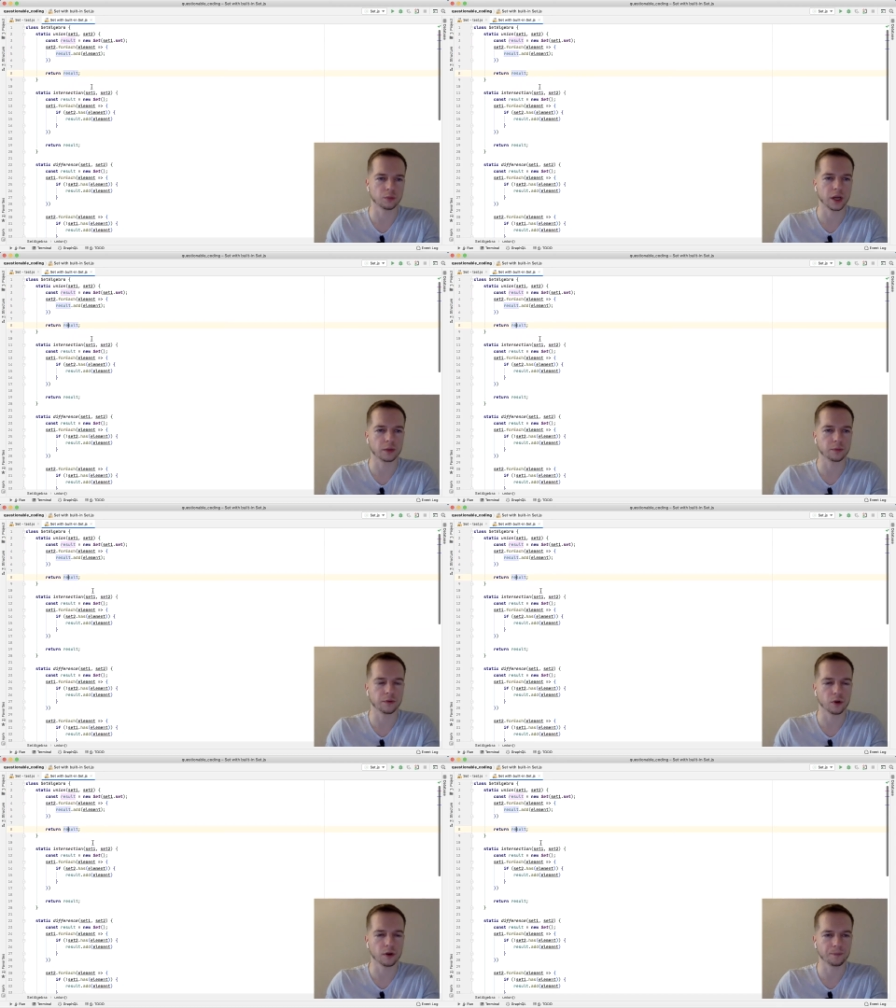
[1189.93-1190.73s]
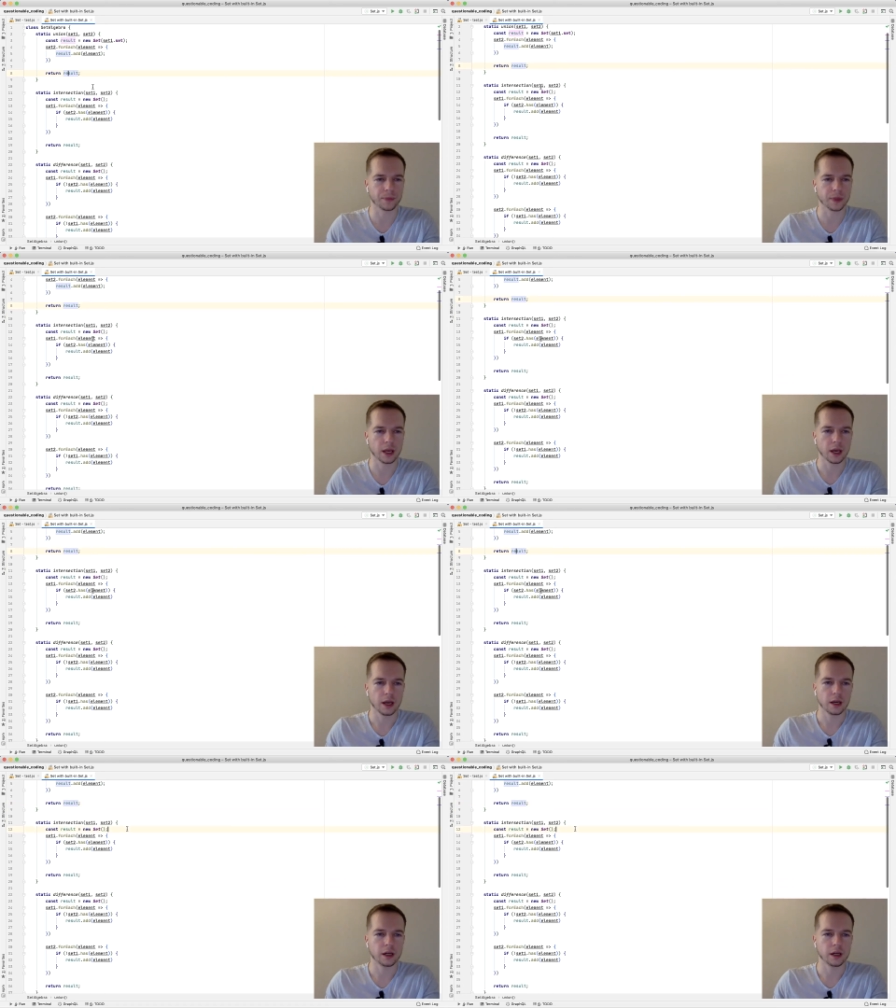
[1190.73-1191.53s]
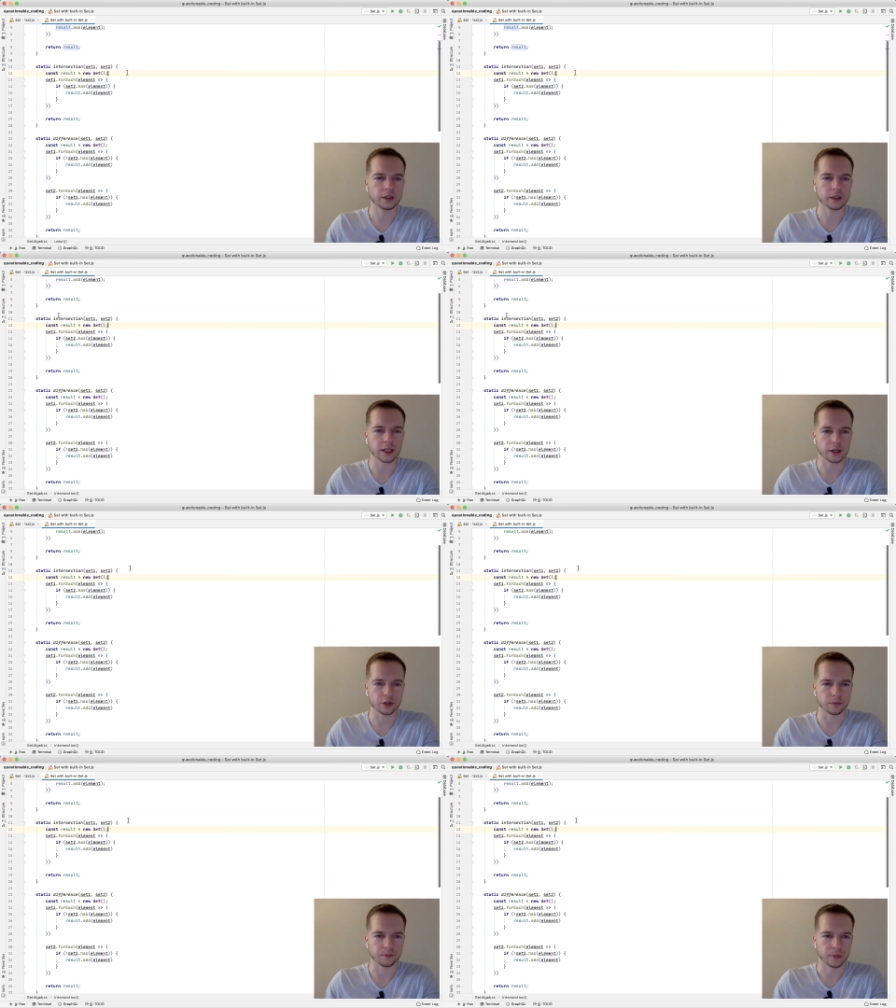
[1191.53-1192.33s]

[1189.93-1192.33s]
had before. Intersection,